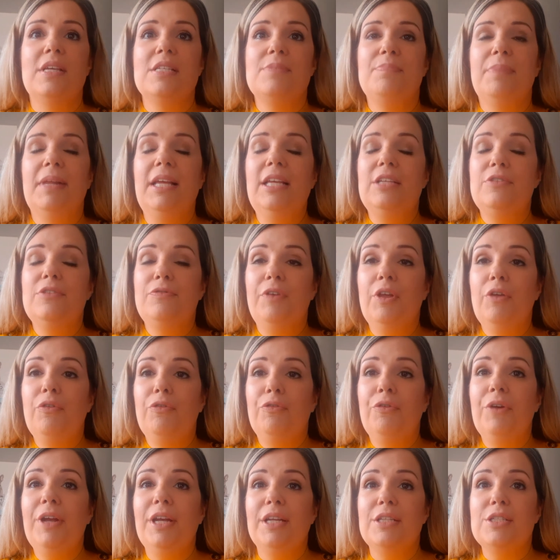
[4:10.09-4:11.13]
please feel
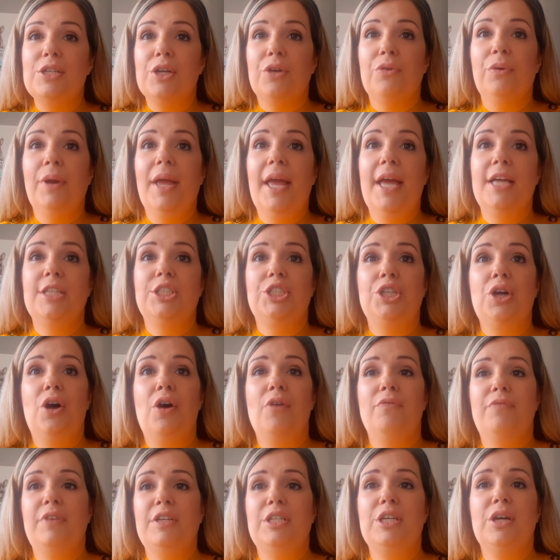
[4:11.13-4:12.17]
free to create a short
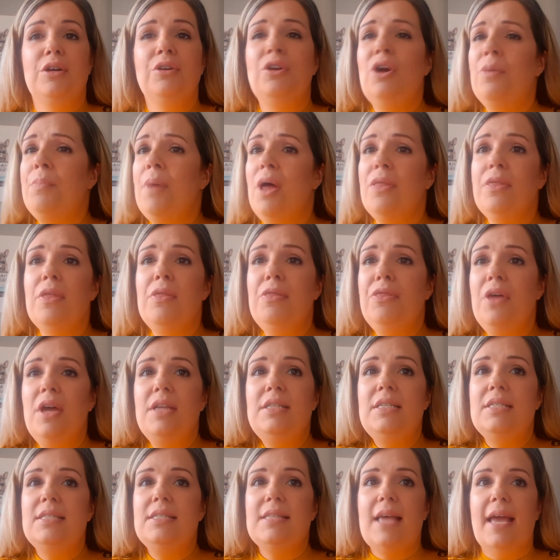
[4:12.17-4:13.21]
video, no more than
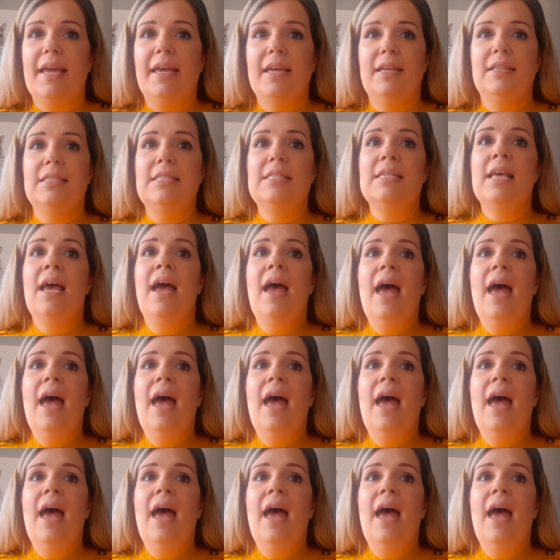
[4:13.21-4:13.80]
30 seconds,